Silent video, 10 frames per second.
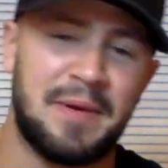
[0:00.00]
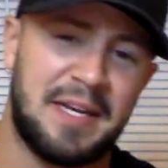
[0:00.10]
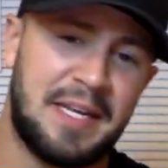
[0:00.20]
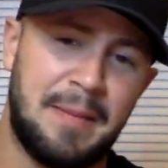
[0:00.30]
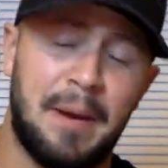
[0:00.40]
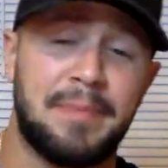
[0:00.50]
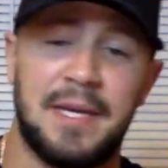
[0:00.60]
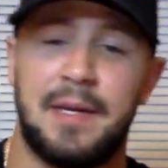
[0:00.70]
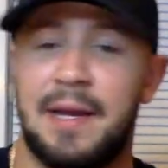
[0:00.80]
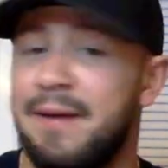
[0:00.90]
We're going to keep
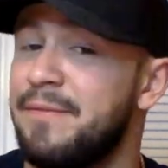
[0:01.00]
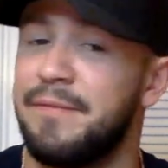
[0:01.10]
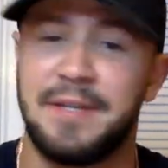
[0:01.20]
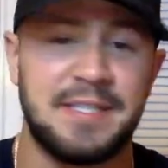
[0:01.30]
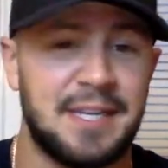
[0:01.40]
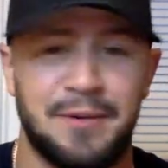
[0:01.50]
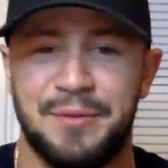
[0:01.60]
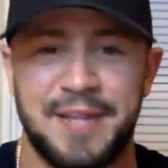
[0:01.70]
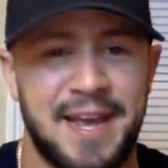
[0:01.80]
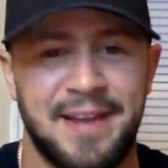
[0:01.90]
updating every single
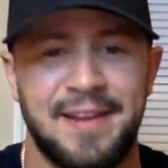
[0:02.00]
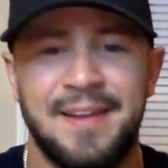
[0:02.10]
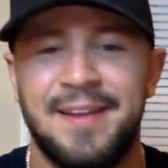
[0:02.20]
day,